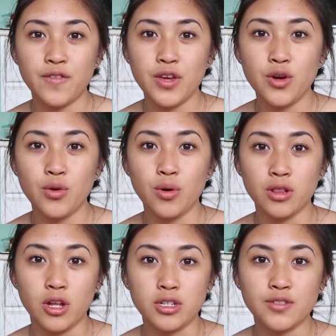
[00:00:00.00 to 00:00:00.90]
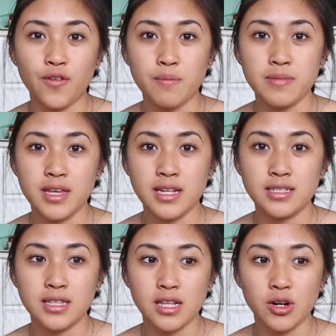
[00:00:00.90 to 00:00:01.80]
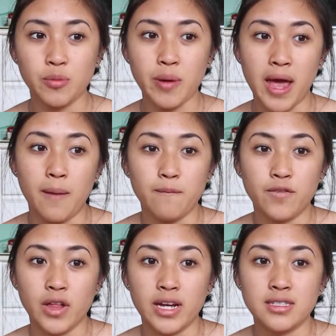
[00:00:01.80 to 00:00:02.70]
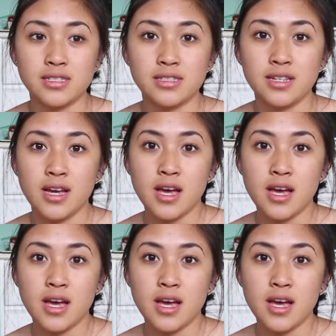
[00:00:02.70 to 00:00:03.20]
few looks from these little pamphlets